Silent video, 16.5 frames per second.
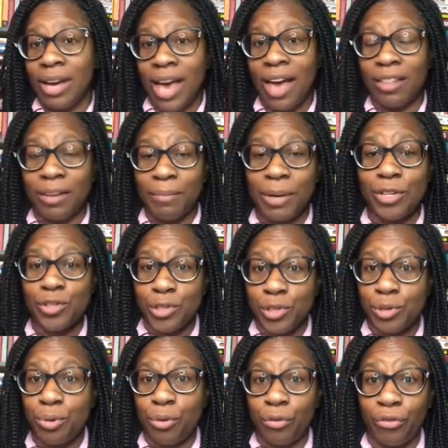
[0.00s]
elementary
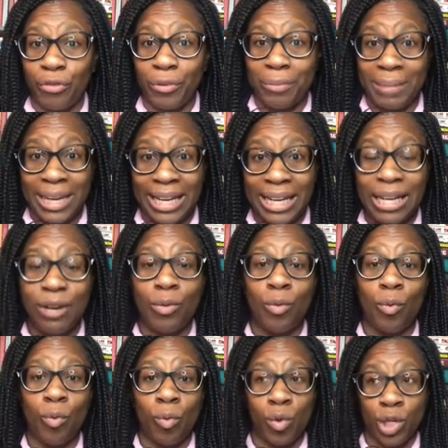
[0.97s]
school for me
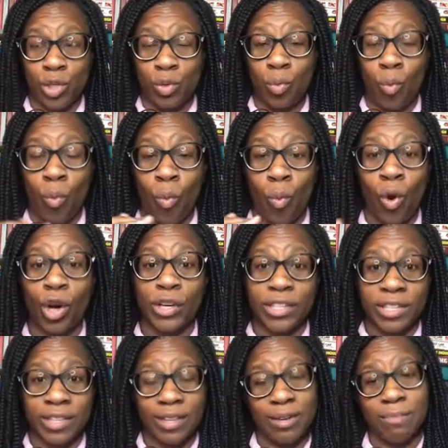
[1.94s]
was
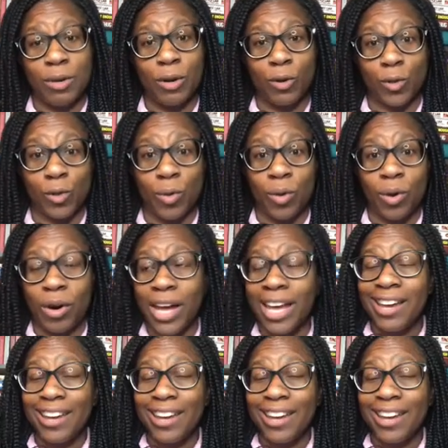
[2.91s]
worse than middle school.